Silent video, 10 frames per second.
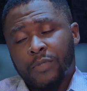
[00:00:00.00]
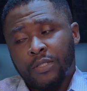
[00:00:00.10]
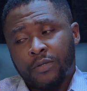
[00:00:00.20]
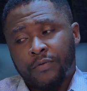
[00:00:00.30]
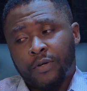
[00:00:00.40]

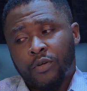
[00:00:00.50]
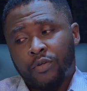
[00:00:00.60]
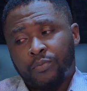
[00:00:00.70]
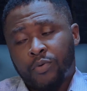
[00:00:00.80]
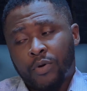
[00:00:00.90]
That's a very
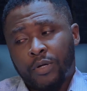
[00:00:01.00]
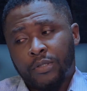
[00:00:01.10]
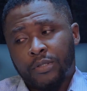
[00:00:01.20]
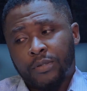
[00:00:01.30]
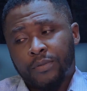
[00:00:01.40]
good
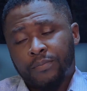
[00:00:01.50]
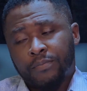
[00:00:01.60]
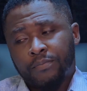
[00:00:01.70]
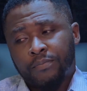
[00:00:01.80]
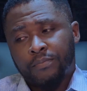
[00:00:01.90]
point.
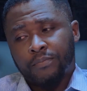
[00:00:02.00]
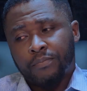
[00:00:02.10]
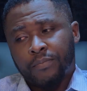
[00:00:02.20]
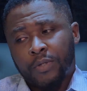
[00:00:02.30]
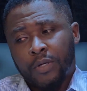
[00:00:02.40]

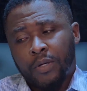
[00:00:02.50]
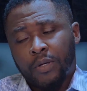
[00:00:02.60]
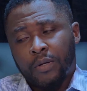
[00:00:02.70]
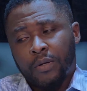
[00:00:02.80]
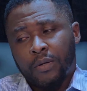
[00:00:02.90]

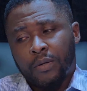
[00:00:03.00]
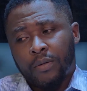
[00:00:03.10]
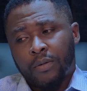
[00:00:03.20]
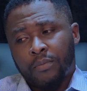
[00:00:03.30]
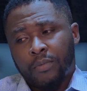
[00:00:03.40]

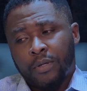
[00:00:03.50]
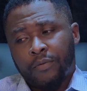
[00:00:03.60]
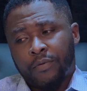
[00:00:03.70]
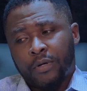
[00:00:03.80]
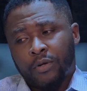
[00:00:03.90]
You made
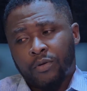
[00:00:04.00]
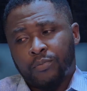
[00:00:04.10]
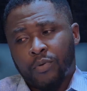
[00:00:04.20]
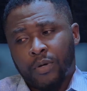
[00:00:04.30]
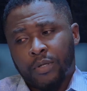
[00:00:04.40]
a very
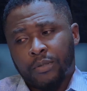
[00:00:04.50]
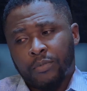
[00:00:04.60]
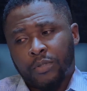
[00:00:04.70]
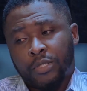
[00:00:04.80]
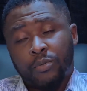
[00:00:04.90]
good point,
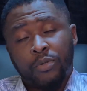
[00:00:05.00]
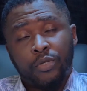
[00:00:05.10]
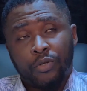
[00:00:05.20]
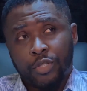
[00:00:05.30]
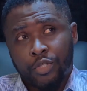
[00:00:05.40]
but see what
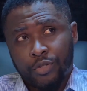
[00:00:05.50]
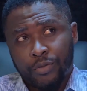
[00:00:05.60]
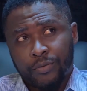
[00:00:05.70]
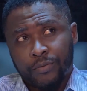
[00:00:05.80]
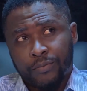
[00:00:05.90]
you're going to
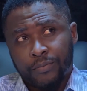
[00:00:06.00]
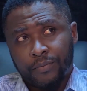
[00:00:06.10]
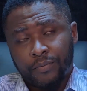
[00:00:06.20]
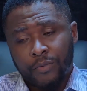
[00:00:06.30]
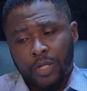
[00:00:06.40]
do.
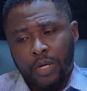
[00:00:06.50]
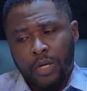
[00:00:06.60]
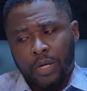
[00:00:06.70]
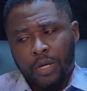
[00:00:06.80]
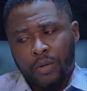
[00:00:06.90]

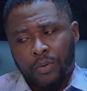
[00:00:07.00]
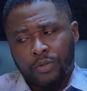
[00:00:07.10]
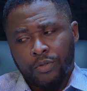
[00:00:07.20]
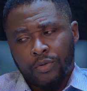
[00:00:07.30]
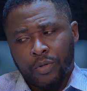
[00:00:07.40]
I
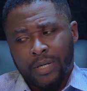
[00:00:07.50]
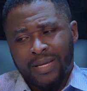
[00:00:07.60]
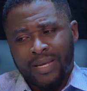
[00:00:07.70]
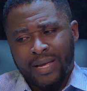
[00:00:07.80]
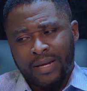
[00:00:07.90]
want you to
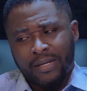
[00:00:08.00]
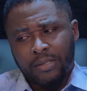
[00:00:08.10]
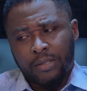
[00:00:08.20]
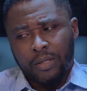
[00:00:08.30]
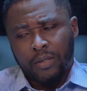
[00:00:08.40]

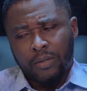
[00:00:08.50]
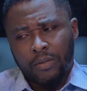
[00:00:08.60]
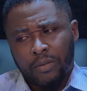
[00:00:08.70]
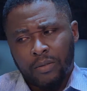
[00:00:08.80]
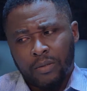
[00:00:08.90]
organize
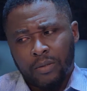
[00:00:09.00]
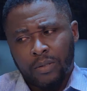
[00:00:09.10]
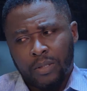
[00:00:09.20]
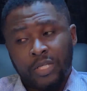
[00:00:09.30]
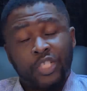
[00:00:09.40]

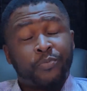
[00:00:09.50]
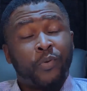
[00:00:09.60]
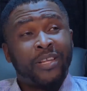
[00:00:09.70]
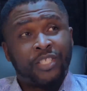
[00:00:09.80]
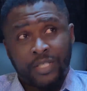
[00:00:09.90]
an
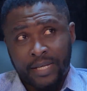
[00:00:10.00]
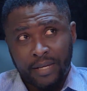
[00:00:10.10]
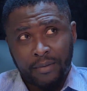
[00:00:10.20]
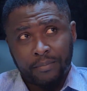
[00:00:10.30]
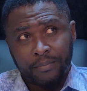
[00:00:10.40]
espionage
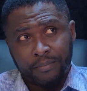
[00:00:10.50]
team